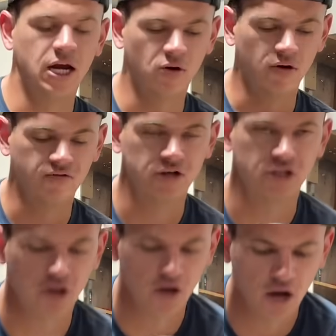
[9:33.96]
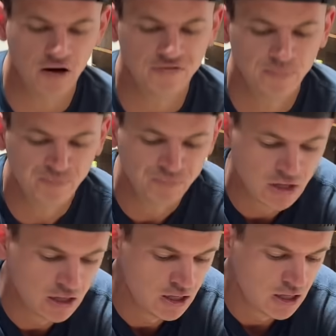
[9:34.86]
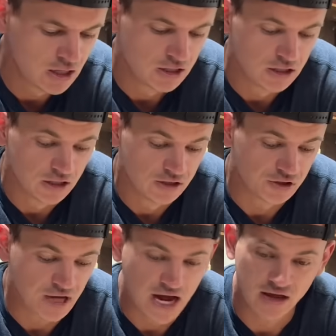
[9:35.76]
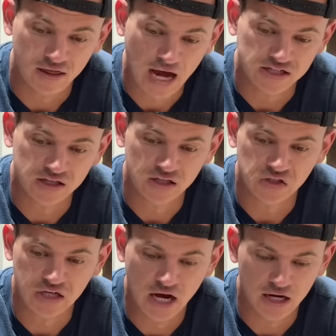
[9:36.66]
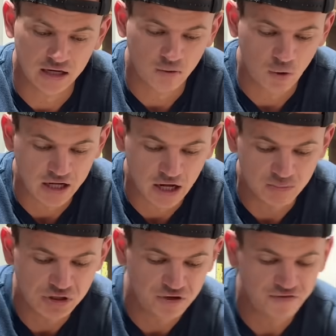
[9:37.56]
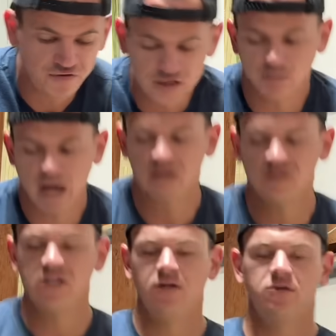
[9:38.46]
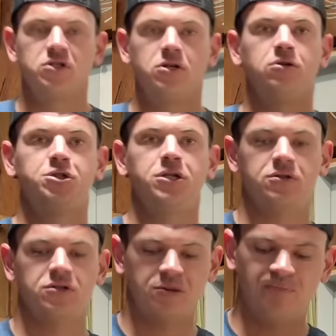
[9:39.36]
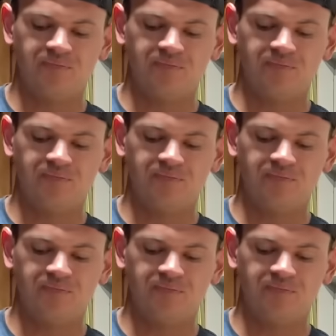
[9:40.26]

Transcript: in order for it to turn off. So yeah, that's this gun. When it comes to fixed magazine solutions,